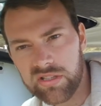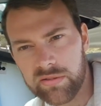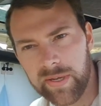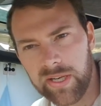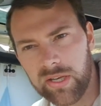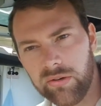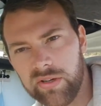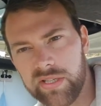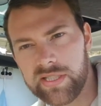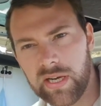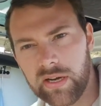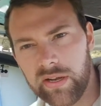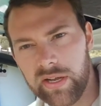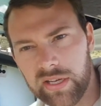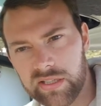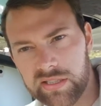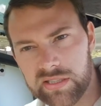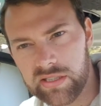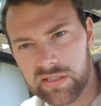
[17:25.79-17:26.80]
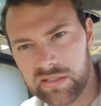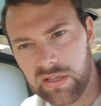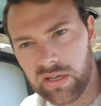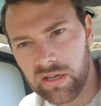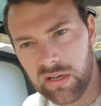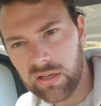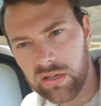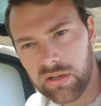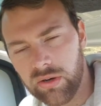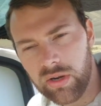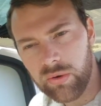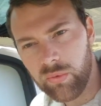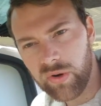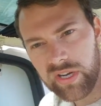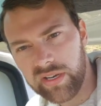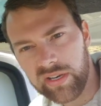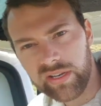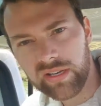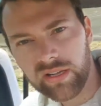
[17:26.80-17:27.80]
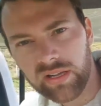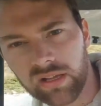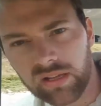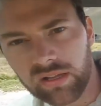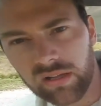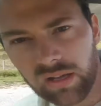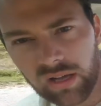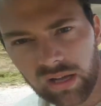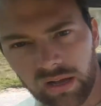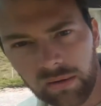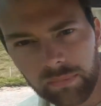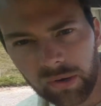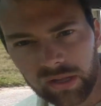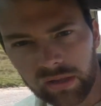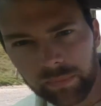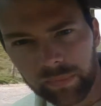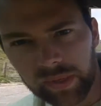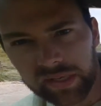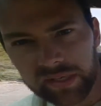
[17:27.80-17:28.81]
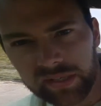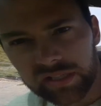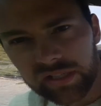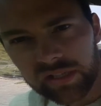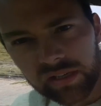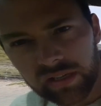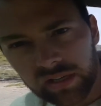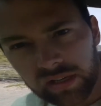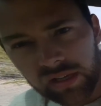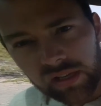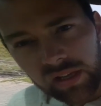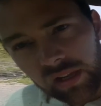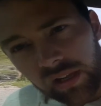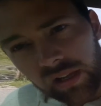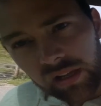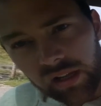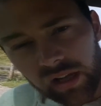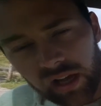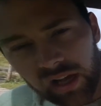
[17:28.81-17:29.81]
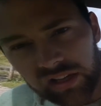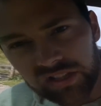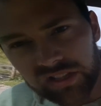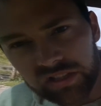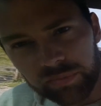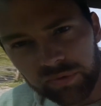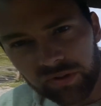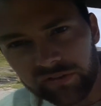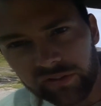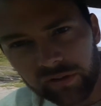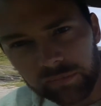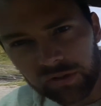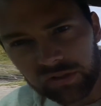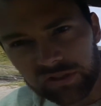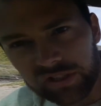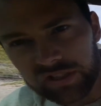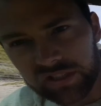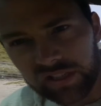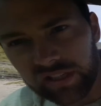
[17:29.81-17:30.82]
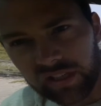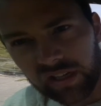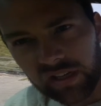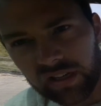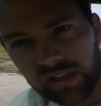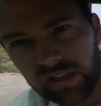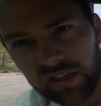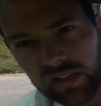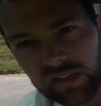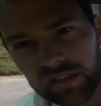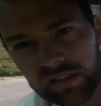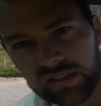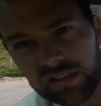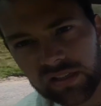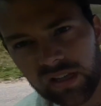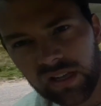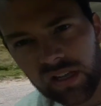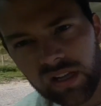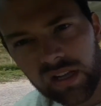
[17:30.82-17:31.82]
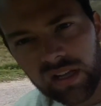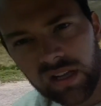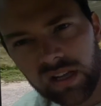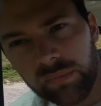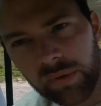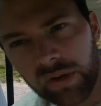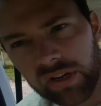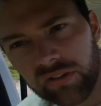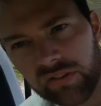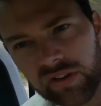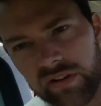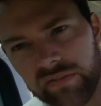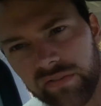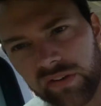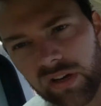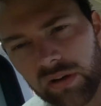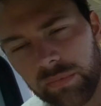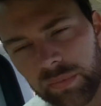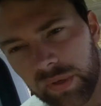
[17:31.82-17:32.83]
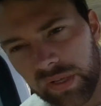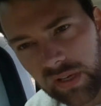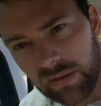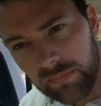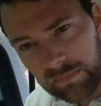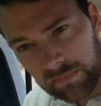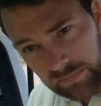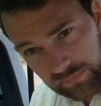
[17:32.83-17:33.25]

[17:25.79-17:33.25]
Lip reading: a bit noisy out here because it's quite windy by the beach. Just to prove I'm not just in a by a graveyard. But